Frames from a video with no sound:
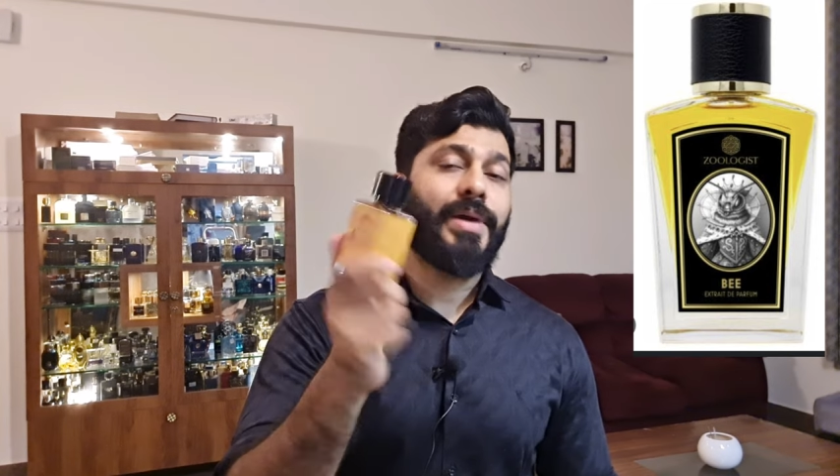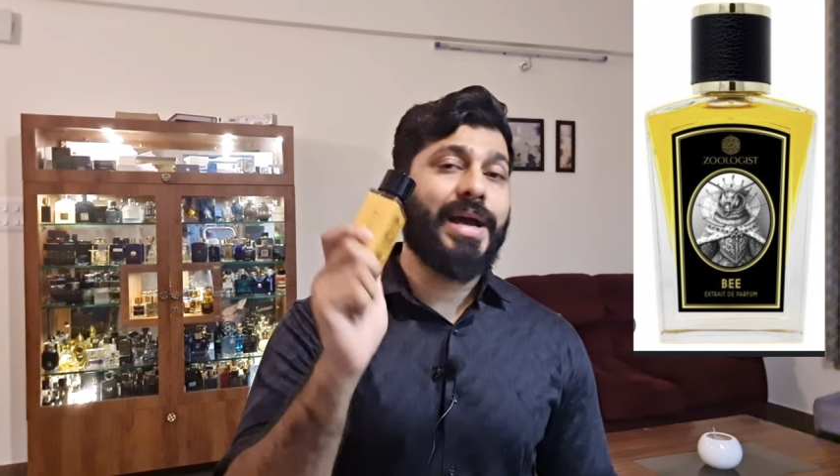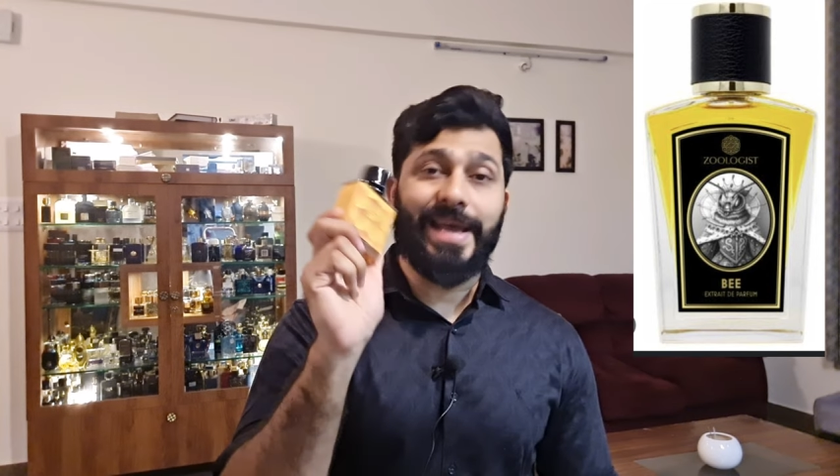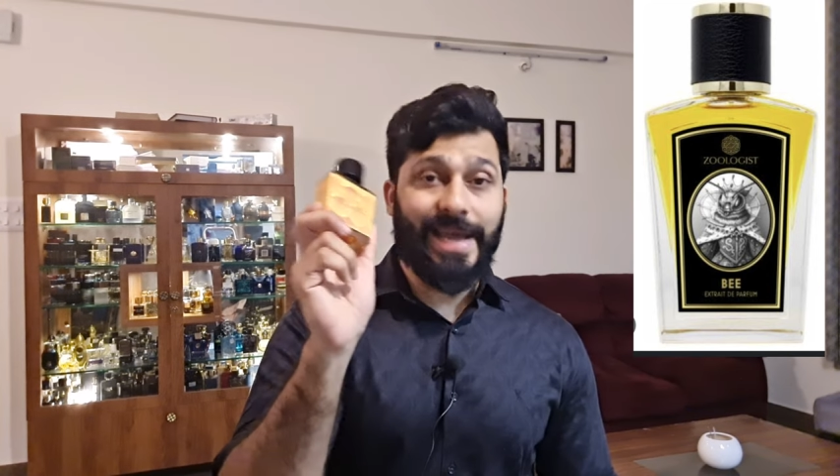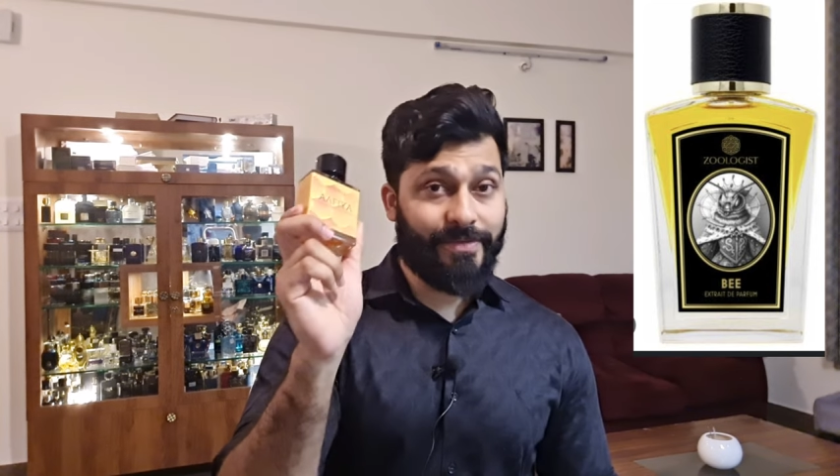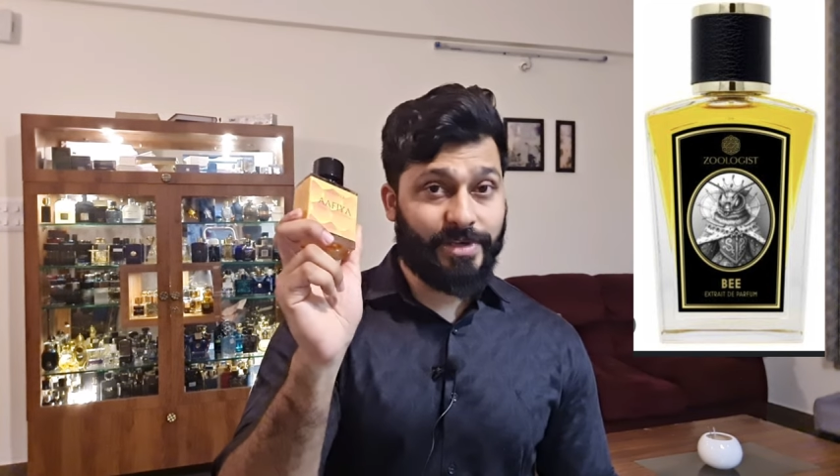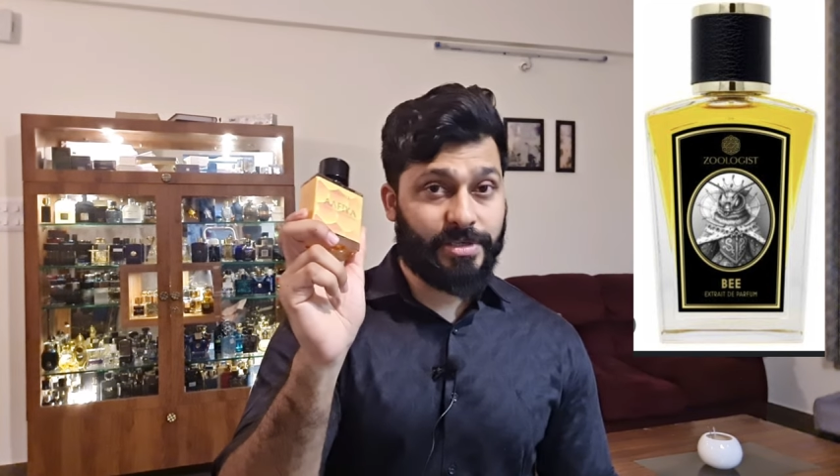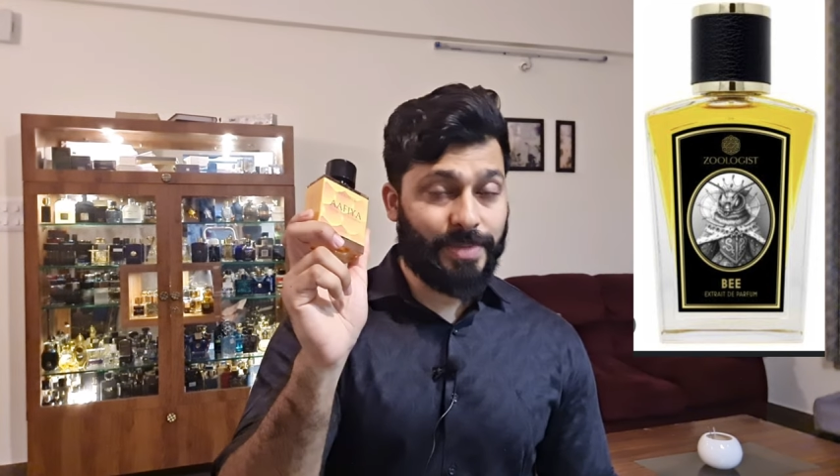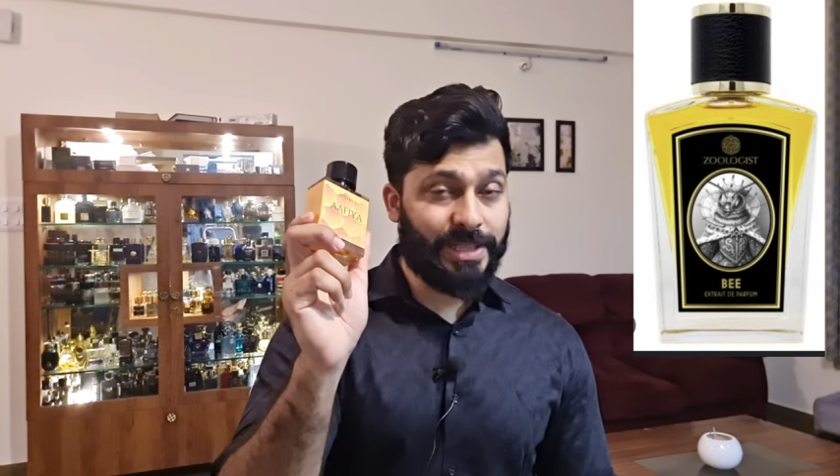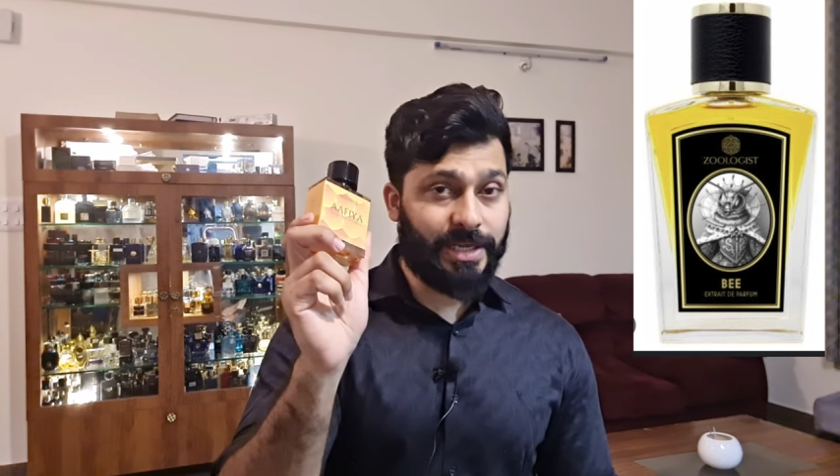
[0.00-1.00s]
I haven't
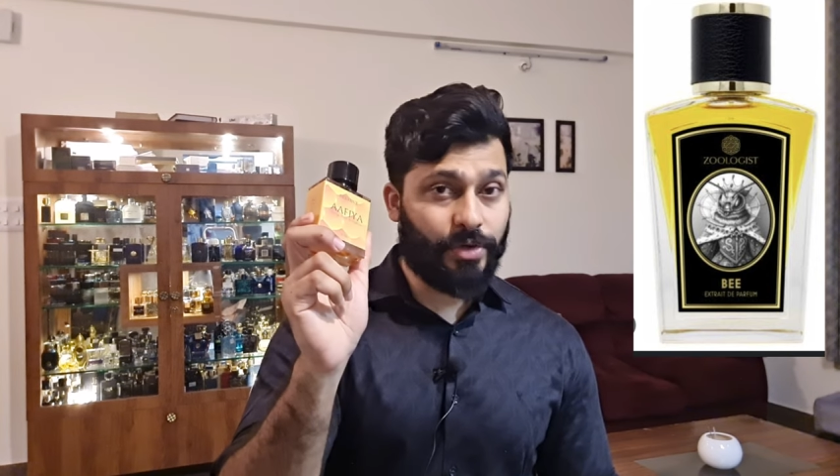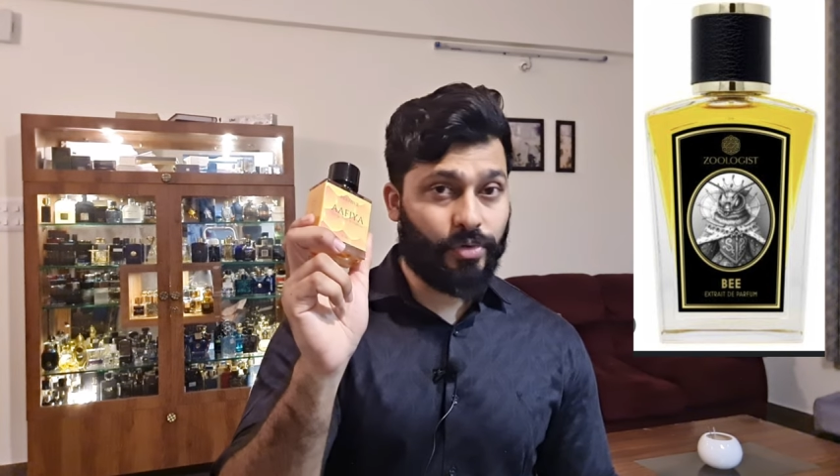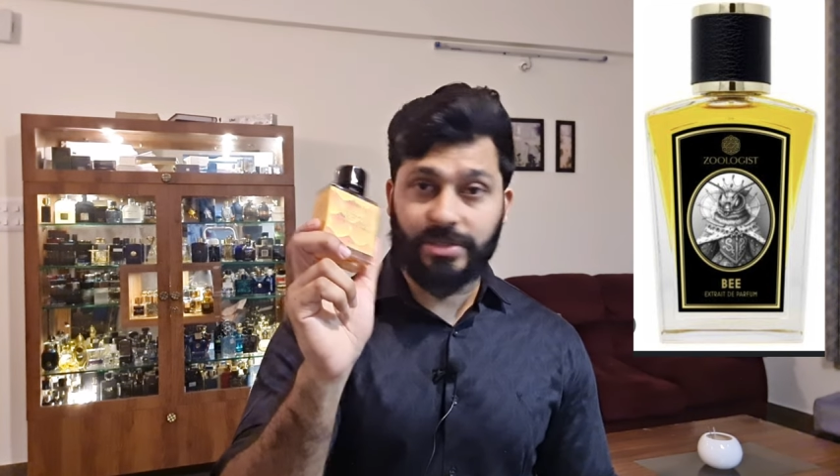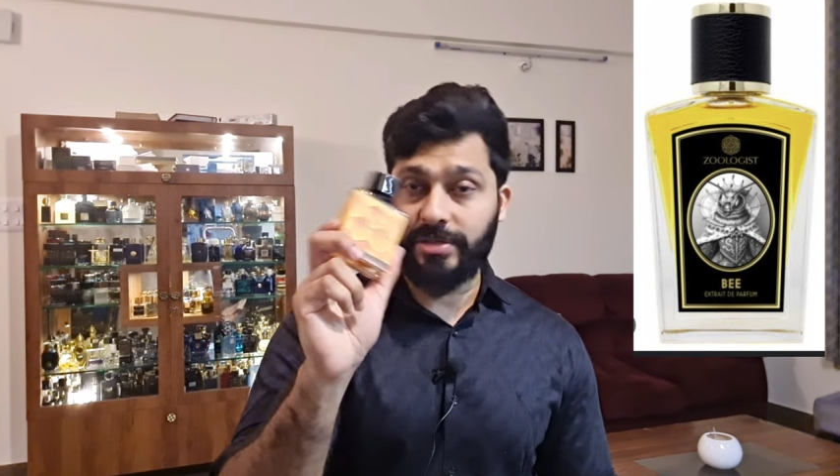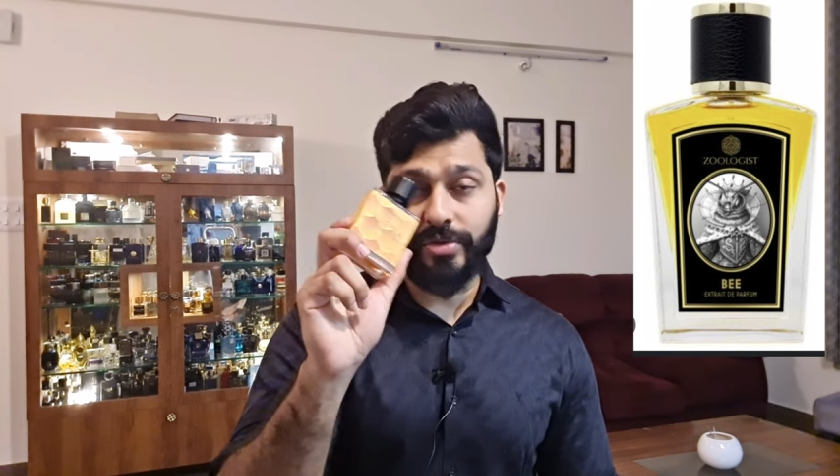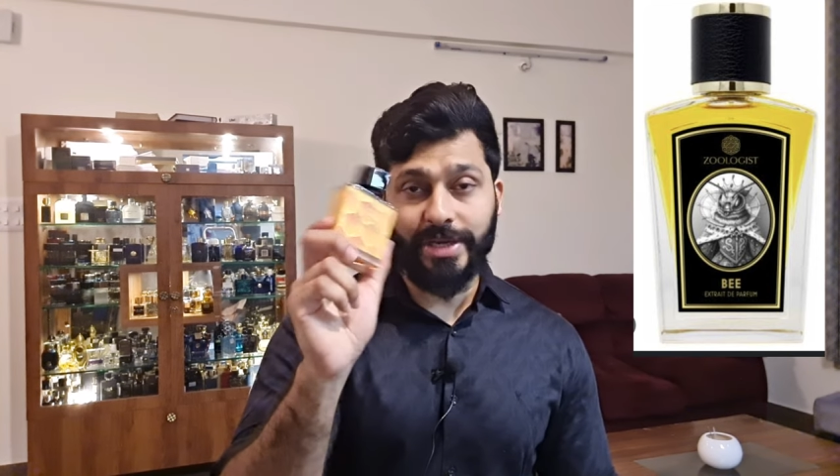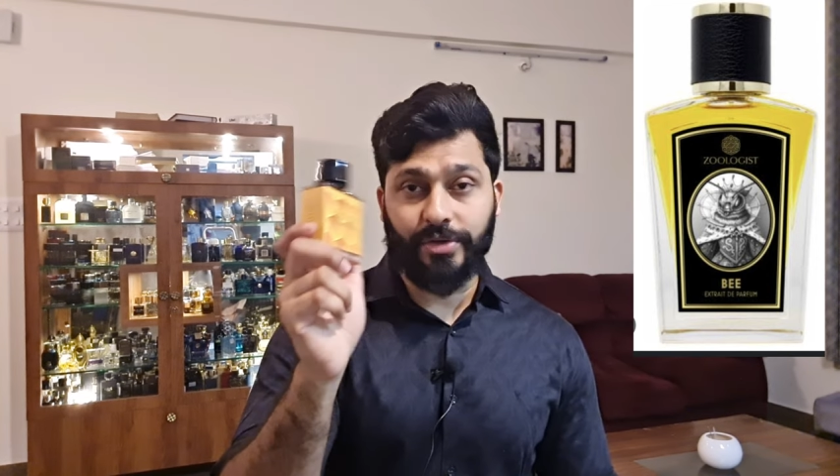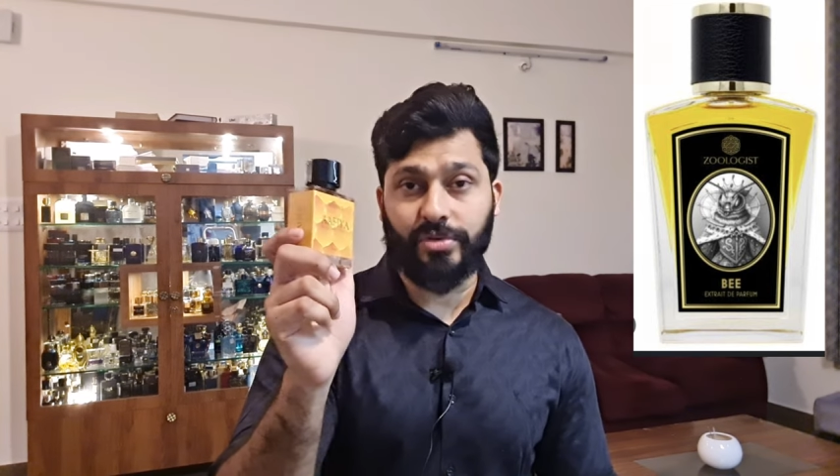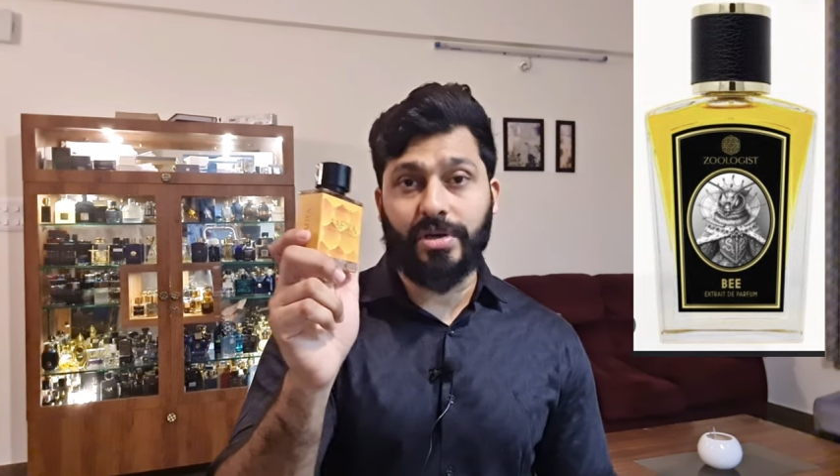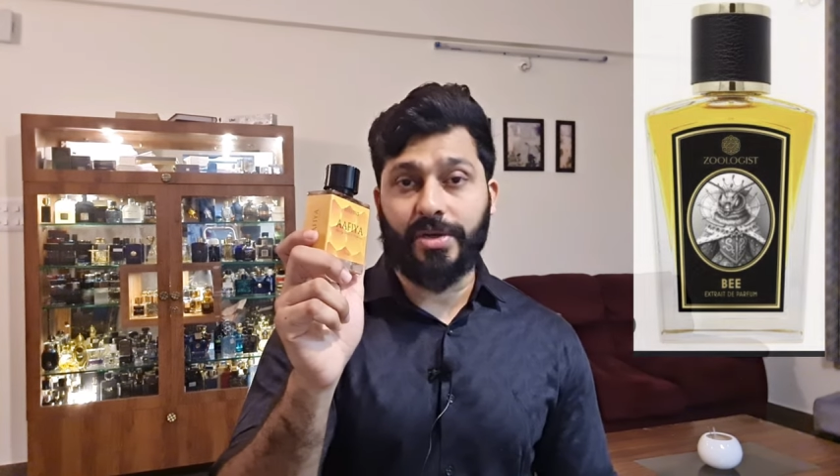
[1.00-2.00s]
smelled that original, so I
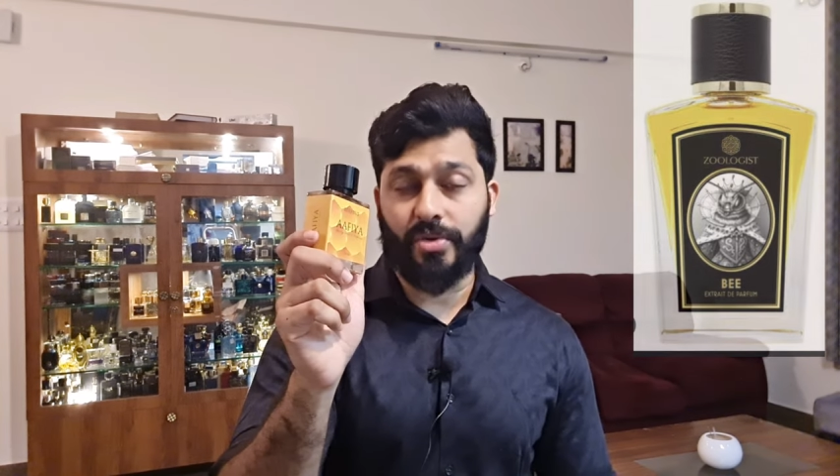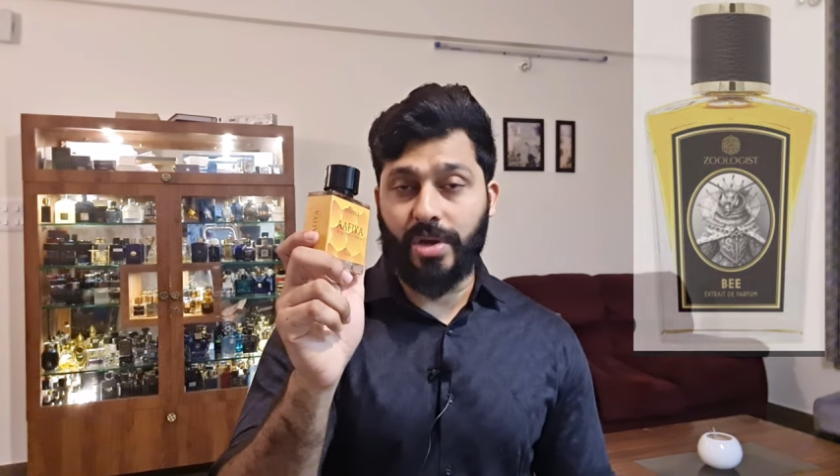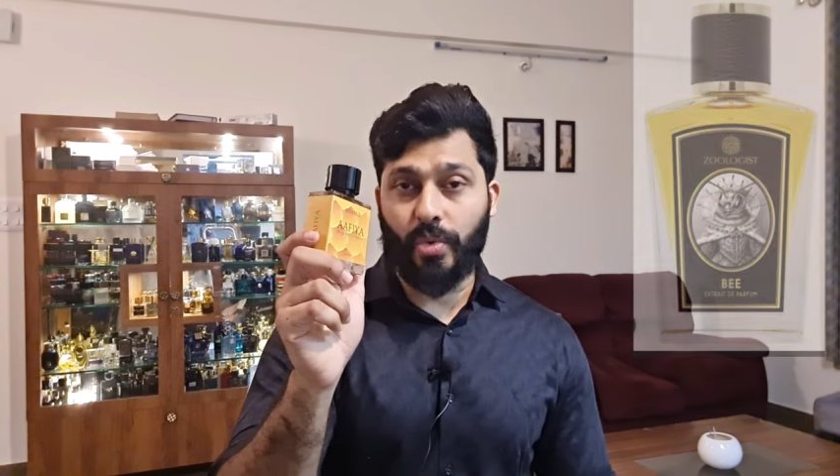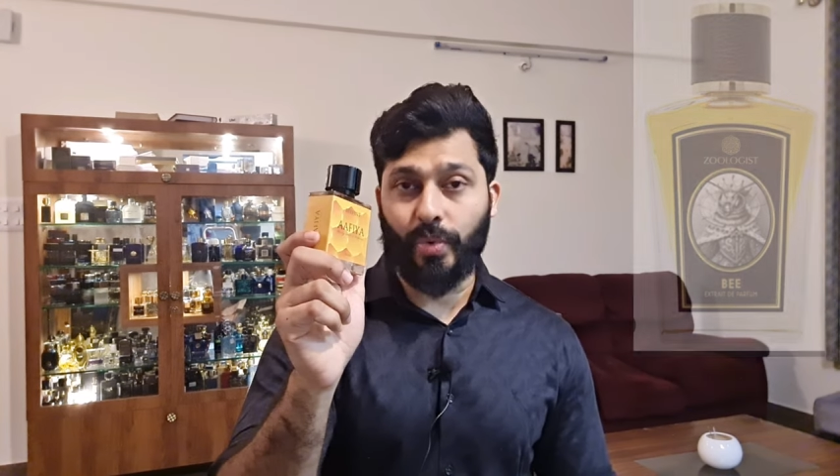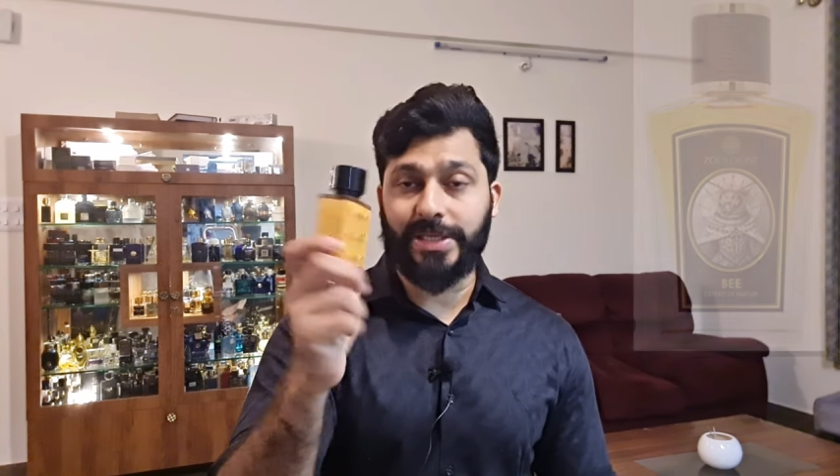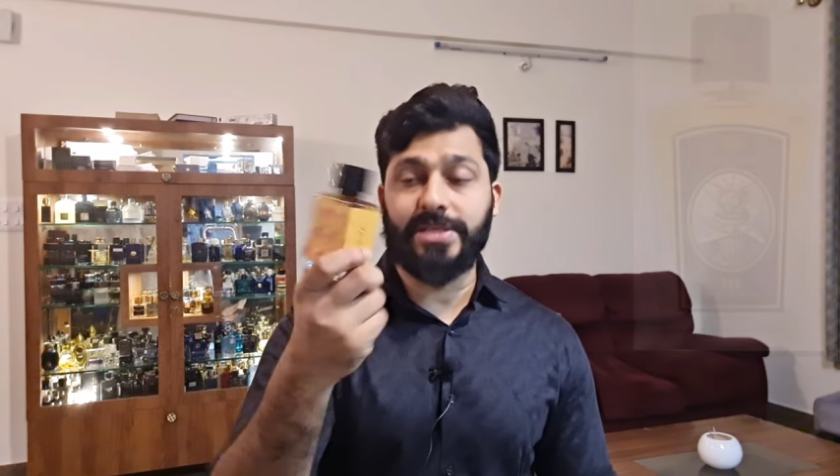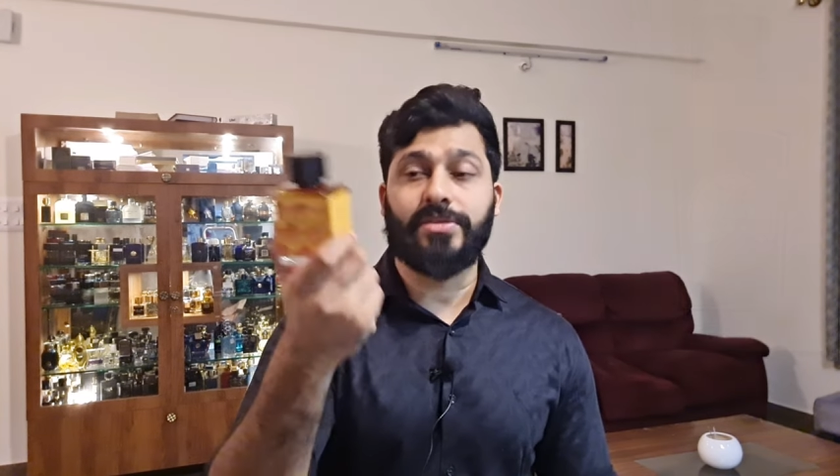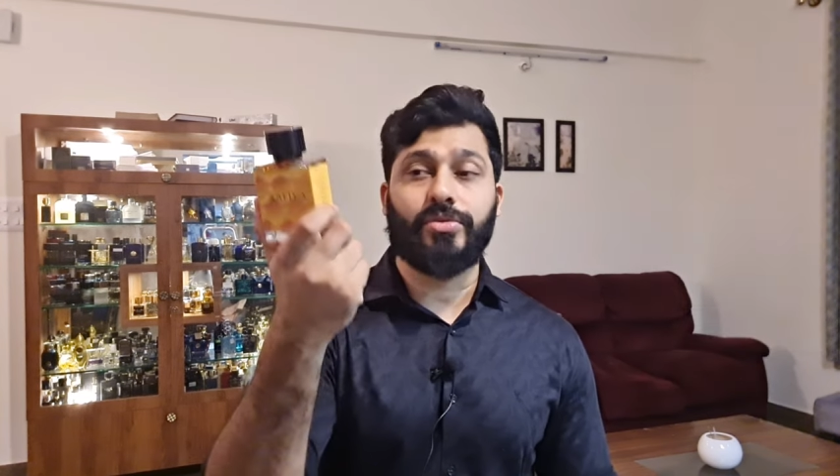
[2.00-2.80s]
do not know how it is.